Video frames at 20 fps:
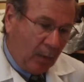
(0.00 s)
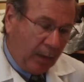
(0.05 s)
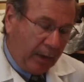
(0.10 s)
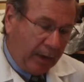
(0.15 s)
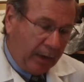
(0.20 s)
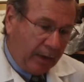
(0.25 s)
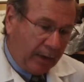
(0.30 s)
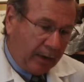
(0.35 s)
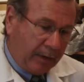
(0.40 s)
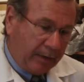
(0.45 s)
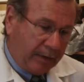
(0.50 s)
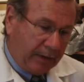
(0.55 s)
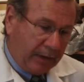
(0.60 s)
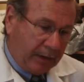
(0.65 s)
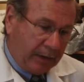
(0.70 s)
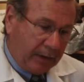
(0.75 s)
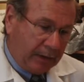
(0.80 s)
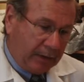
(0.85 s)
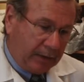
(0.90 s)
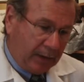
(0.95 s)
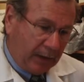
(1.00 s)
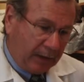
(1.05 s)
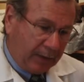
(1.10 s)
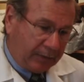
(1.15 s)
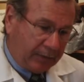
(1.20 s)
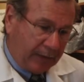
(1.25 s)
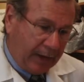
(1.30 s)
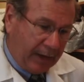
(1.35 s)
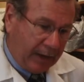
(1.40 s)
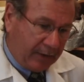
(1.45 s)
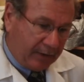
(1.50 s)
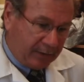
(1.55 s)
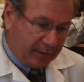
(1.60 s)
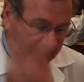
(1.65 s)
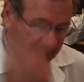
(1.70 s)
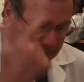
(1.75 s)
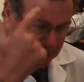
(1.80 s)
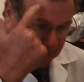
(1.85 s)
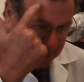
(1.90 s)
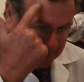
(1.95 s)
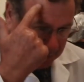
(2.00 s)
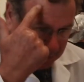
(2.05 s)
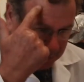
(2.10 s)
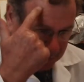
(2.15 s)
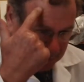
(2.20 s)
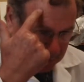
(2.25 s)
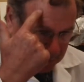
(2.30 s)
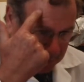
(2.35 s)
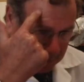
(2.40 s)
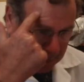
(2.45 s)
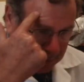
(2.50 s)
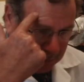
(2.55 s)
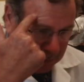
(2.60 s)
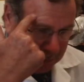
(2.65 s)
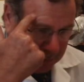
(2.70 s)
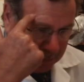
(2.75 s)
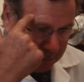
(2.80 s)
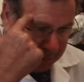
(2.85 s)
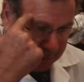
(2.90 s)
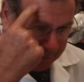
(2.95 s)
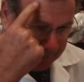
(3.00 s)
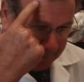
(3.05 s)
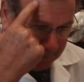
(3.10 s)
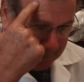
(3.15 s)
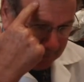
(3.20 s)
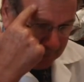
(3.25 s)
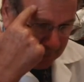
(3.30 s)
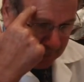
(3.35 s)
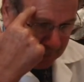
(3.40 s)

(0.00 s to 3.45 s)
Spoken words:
where the doctor has made an